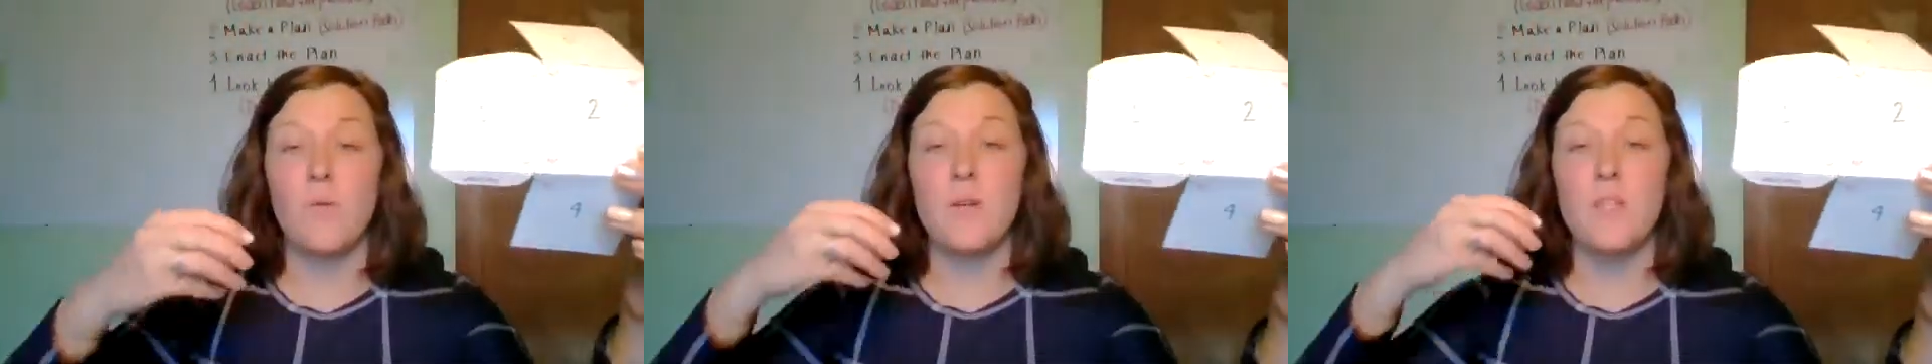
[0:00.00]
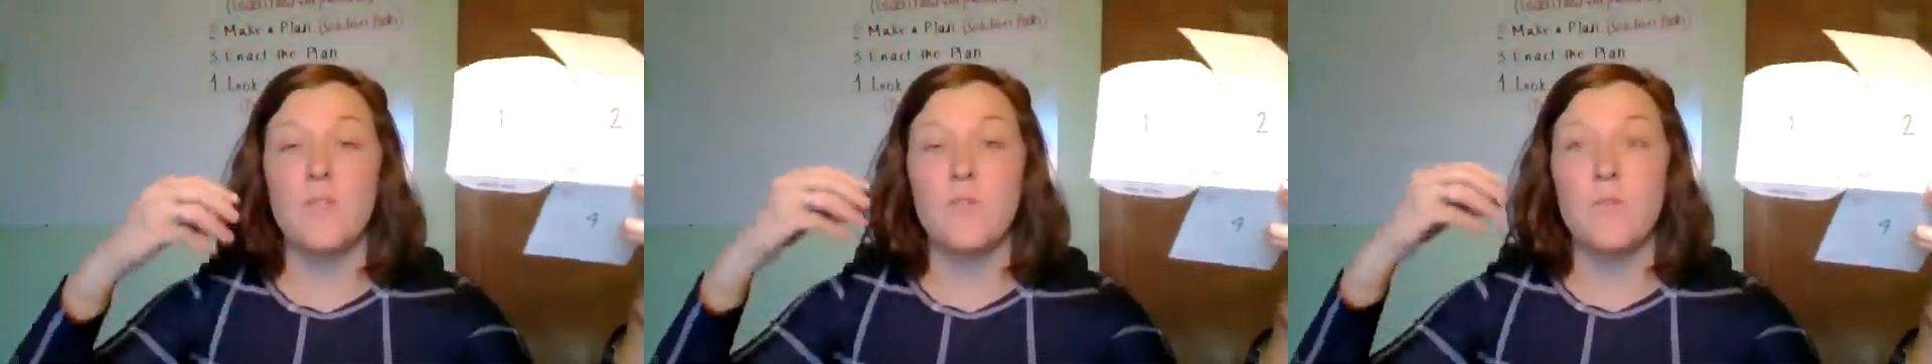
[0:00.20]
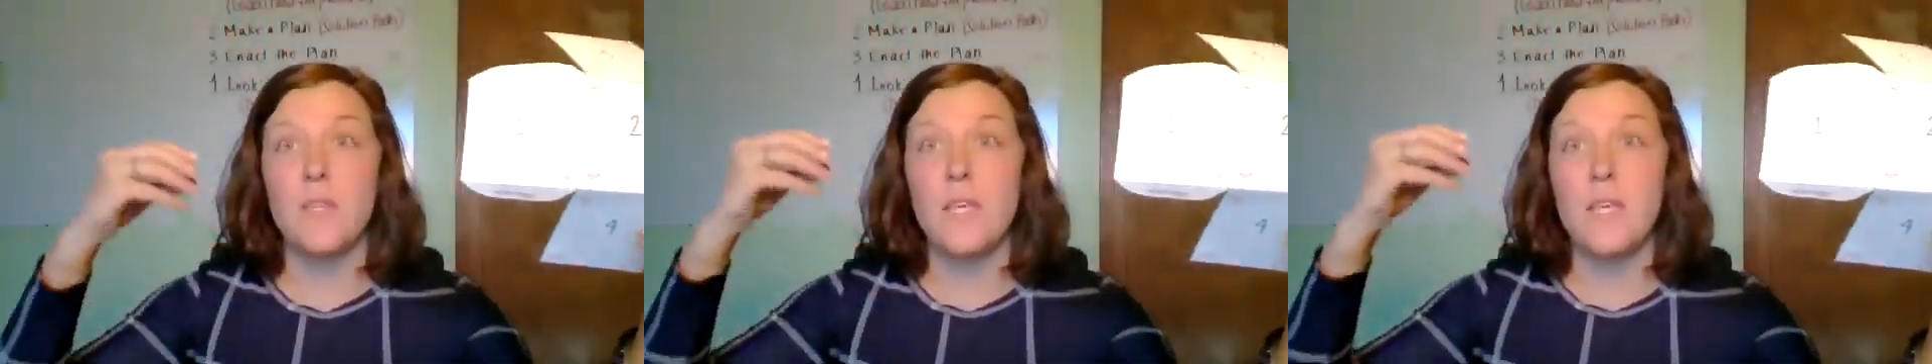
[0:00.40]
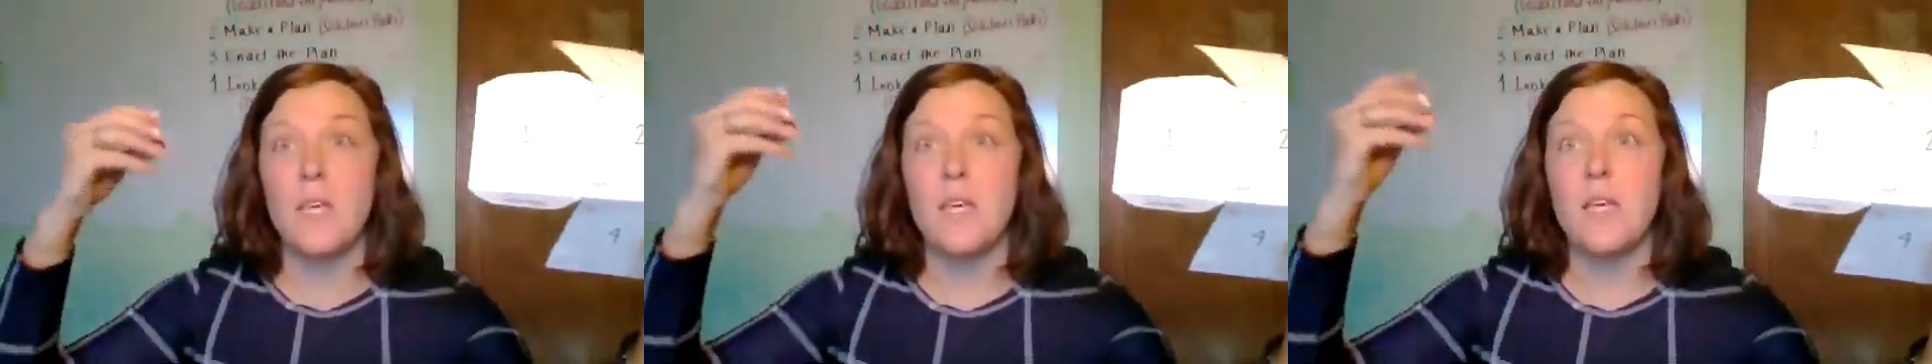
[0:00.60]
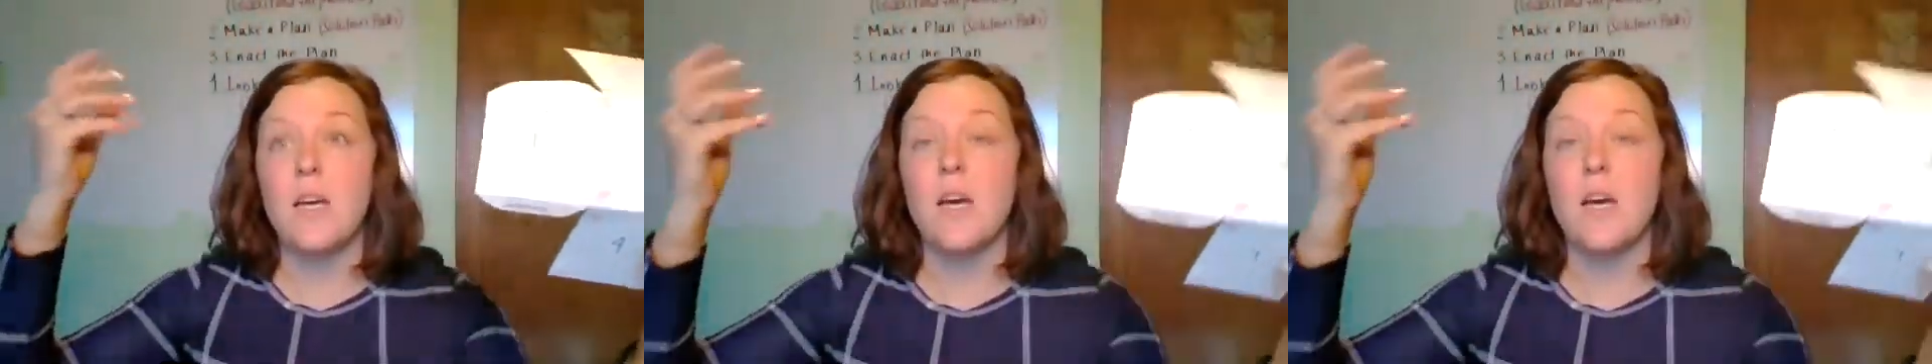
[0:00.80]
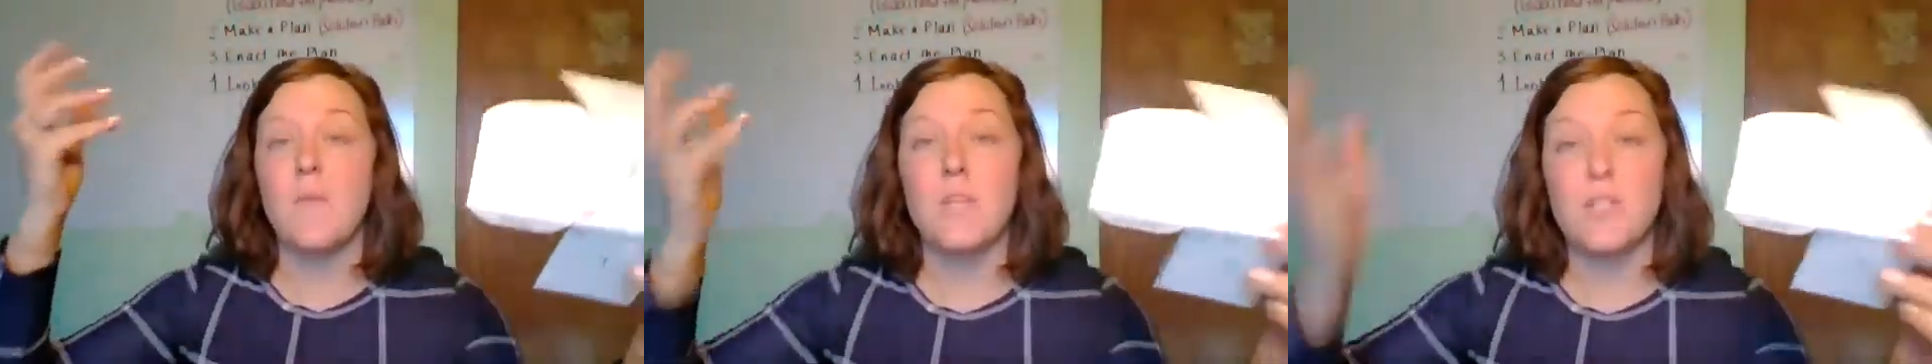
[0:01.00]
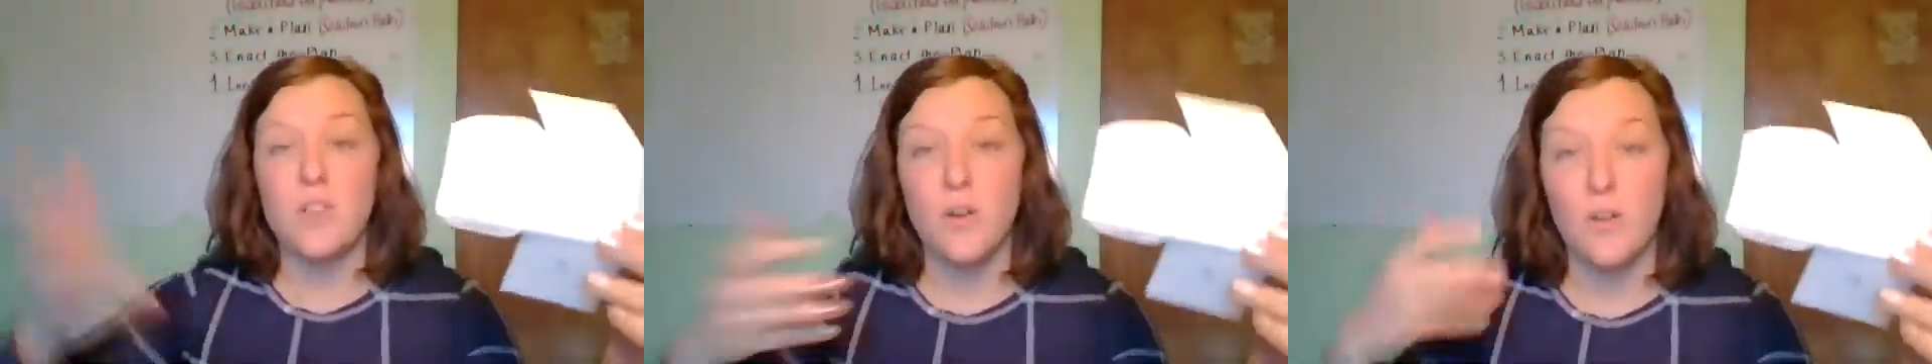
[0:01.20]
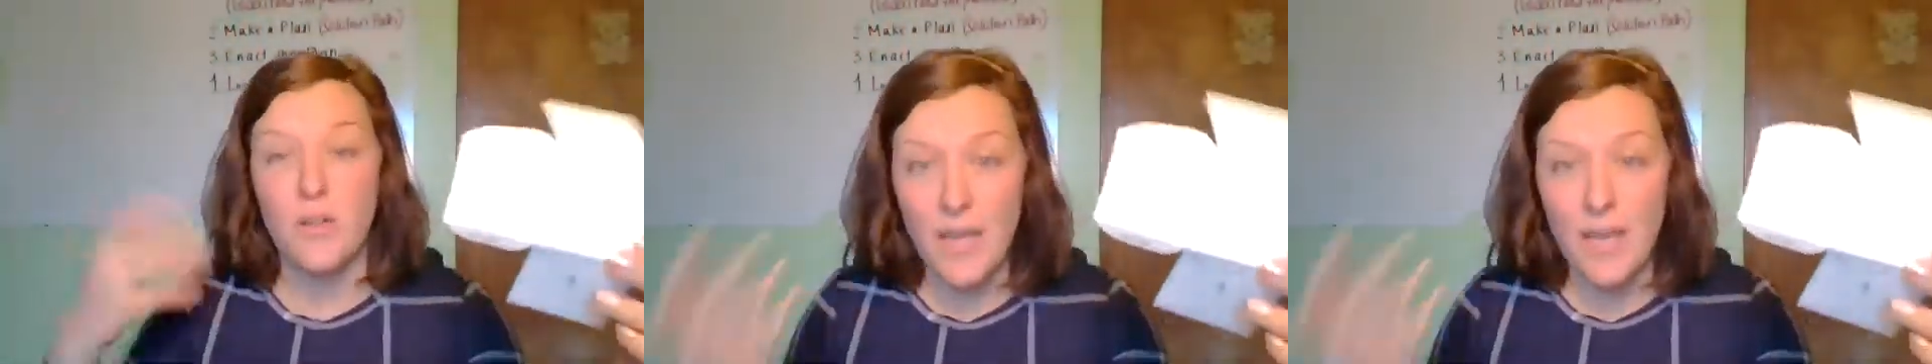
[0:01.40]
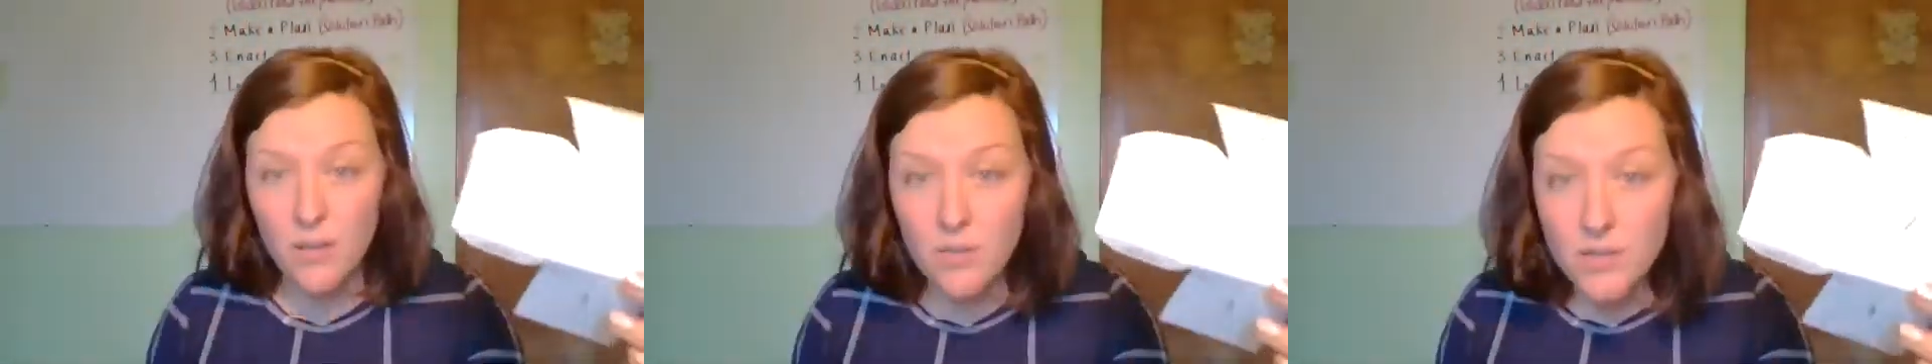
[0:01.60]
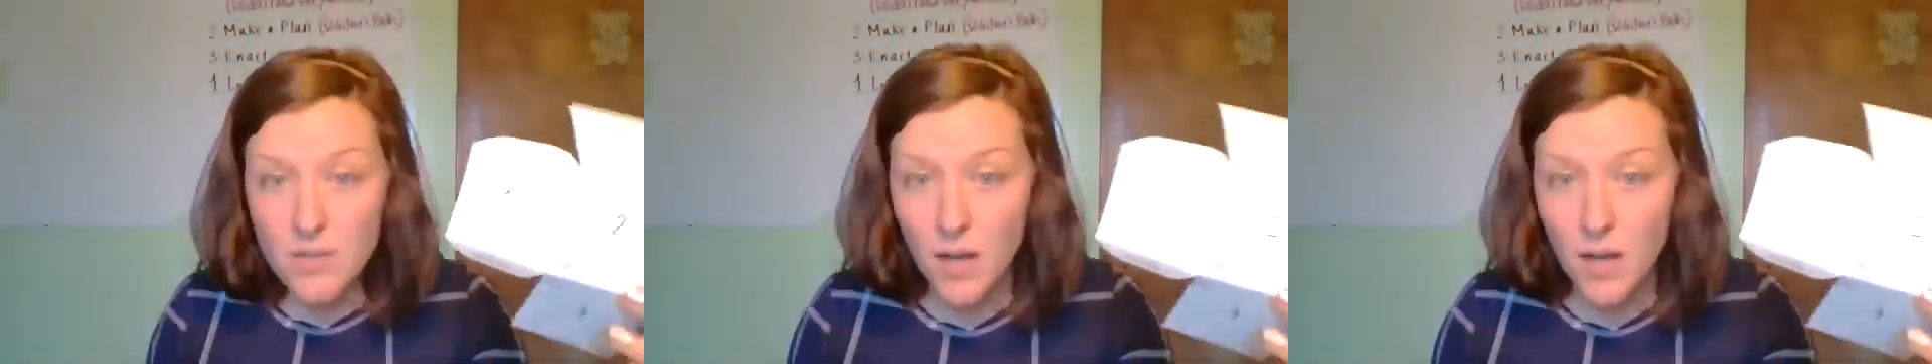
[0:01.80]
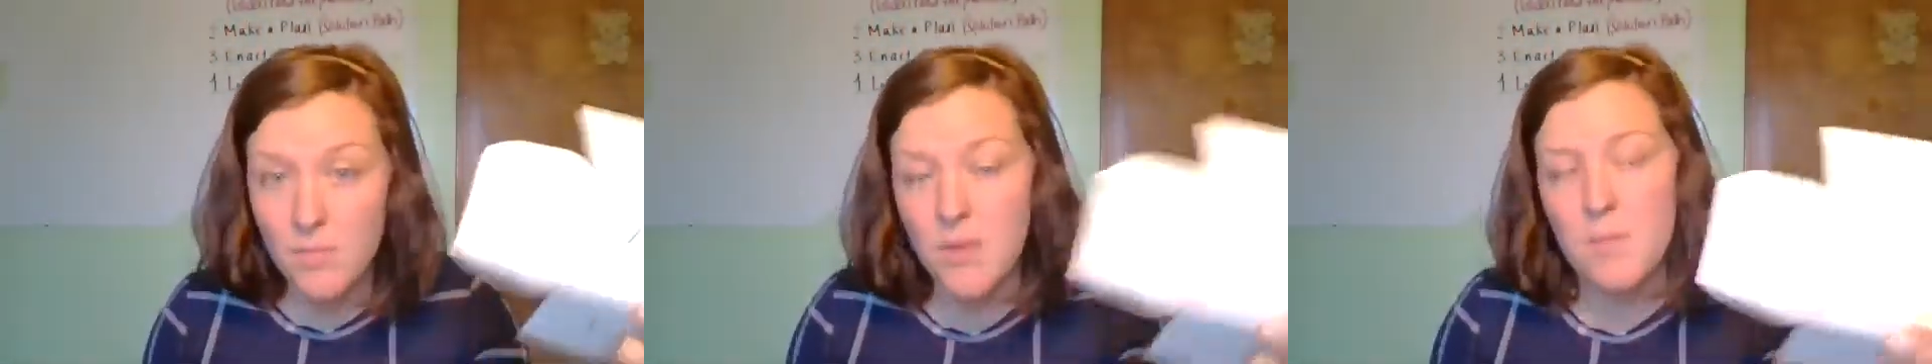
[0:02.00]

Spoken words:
we do the internal angle sum,